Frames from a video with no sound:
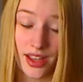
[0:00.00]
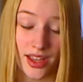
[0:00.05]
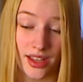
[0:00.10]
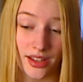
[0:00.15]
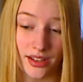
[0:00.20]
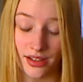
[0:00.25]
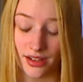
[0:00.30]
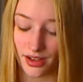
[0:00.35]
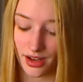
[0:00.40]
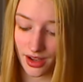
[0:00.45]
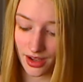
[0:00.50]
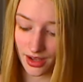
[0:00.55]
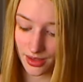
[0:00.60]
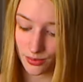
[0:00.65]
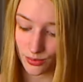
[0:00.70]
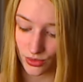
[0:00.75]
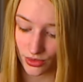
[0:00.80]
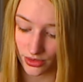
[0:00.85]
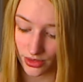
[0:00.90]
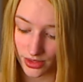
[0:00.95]
and
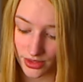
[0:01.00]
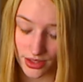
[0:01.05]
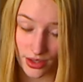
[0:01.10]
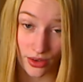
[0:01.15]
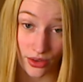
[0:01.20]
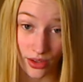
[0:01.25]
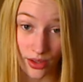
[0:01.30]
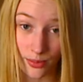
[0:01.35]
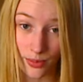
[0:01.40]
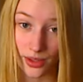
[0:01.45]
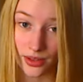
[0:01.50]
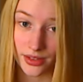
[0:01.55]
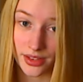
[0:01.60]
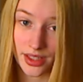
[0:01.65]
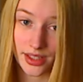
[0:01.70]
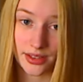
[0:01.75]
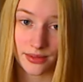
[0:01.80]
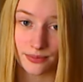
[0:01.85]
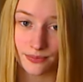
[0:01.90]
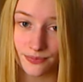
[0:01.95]
I'm really sorry about
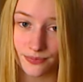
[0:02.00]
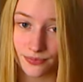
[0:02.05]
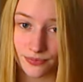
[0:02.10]
that.